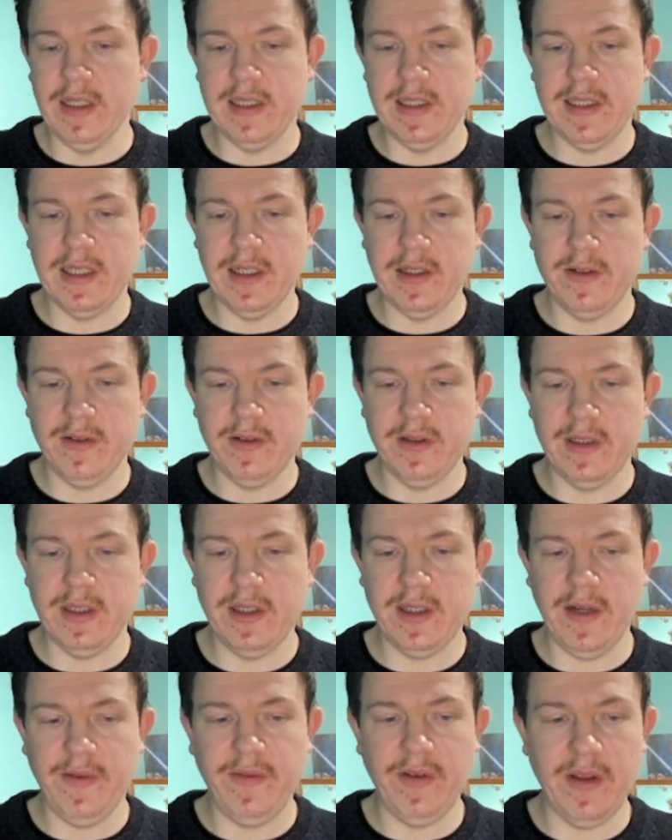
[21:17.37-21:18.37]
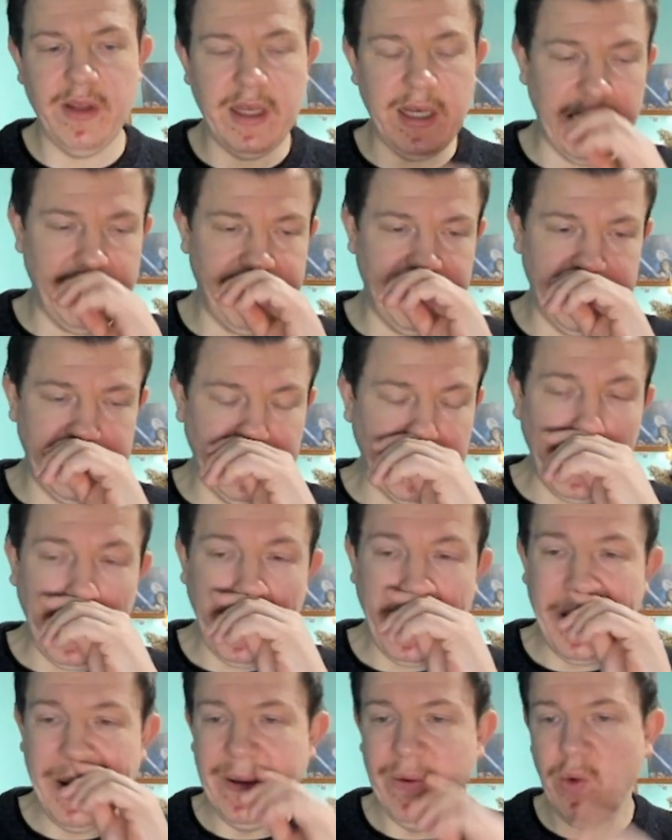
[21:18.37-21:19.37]
Fine Center and stuff like that. I mean,
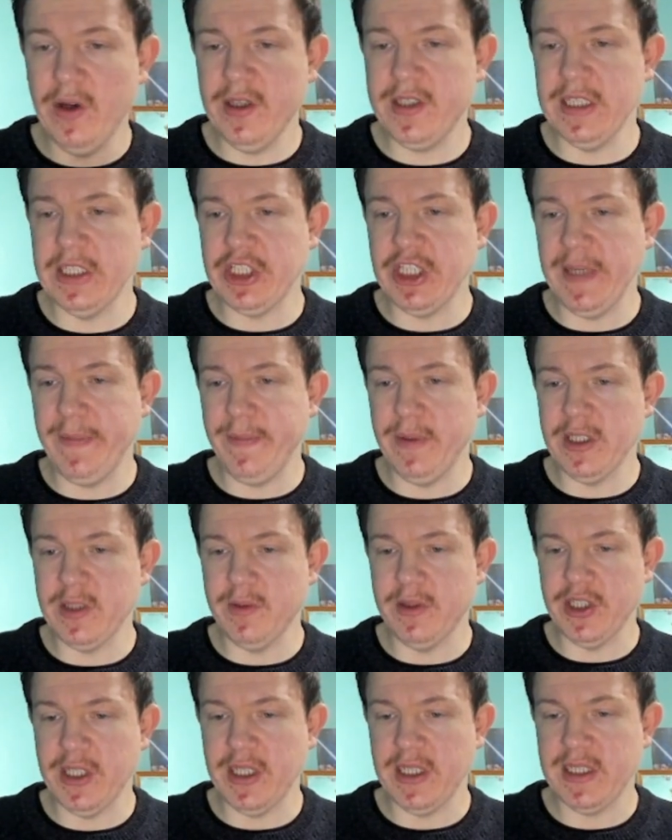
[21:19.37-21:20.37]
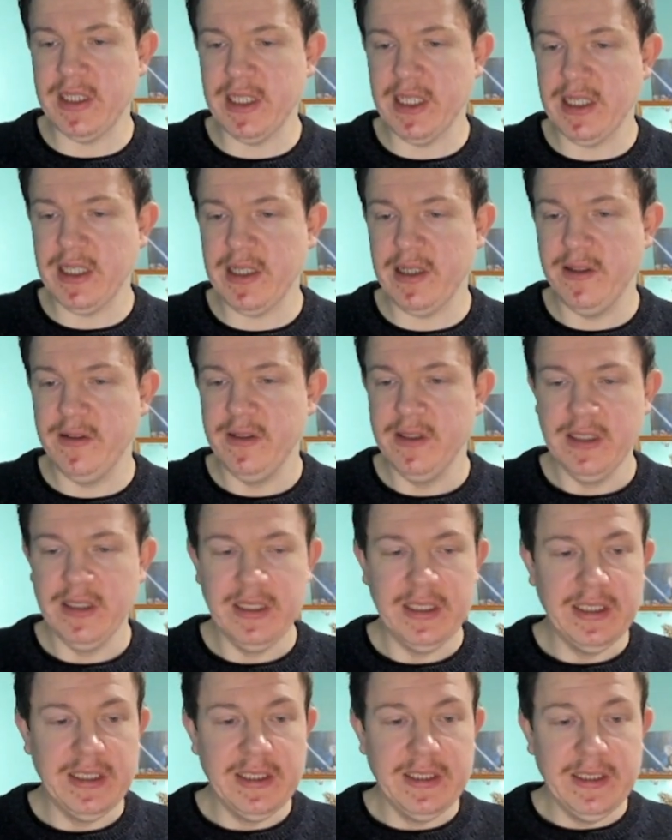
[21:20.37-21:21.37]
what's the cheapest Majestic?
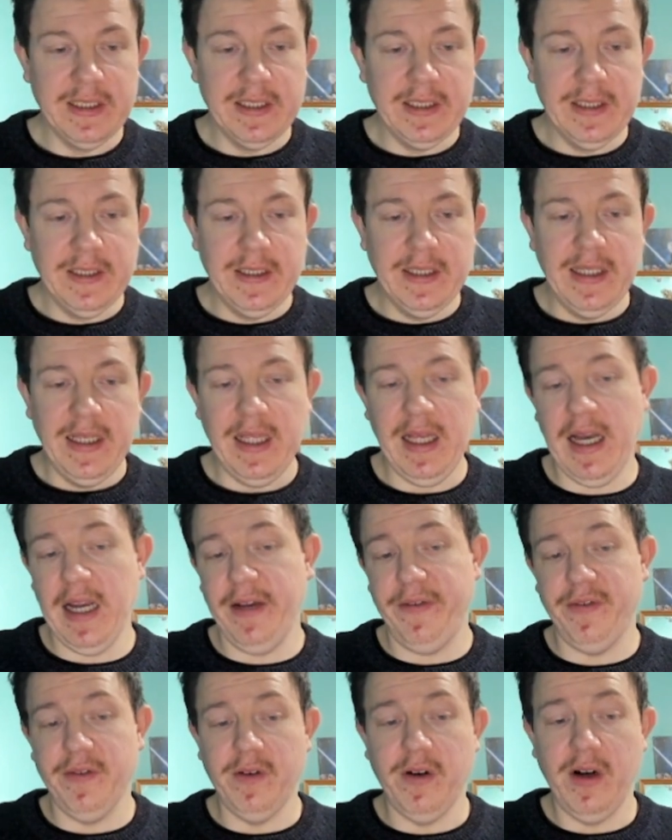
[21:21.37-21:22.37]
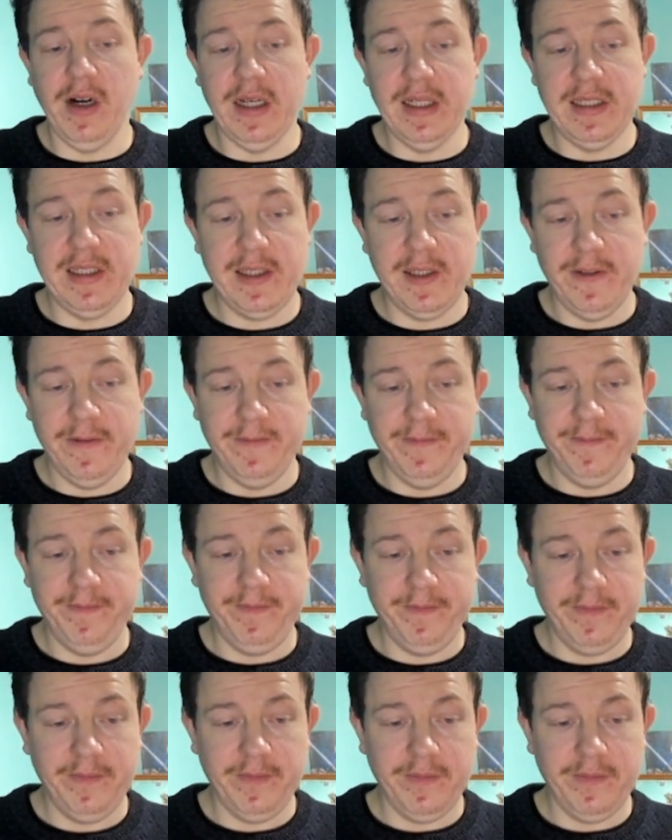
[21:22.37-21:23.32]
Aether Eyes.